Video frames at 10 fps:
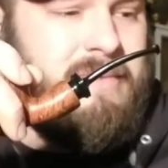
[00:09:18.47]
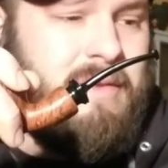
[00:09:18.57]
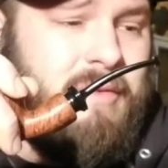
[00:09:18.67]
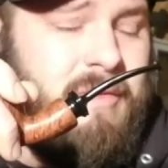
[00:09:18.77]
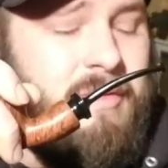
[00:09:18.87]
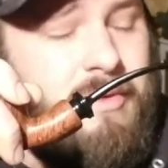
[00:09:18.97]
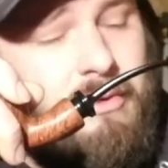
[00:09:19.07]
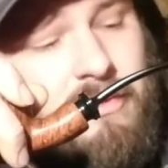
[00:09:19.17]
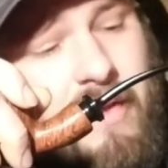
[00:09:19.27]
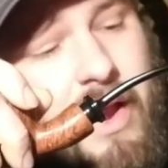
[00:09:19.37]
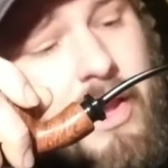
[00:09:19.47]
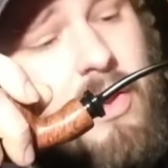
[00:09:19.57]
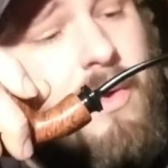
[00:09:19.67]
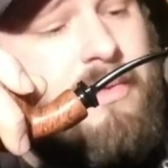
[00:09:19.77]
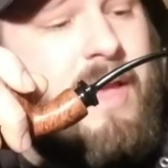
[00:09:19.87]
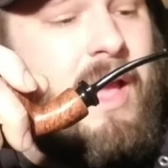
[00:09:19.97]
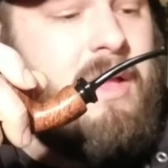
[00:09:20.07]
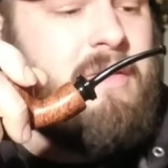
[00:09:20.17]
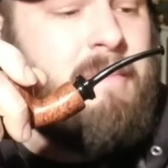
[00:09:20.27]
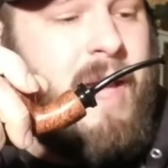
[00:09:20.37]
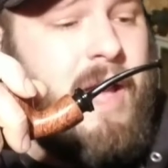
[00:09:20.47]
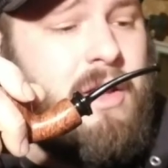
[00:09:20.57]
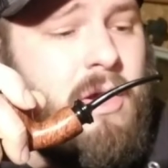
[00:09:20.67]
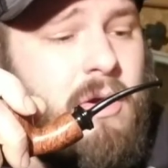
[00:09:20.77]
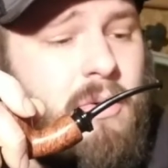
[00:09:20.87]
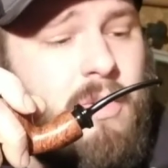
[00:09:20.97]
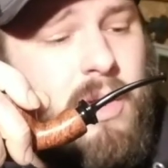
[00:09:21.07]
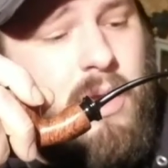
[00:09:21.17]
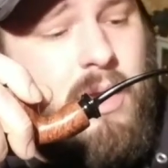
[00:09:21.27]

Different reviews vary. You go on tobacco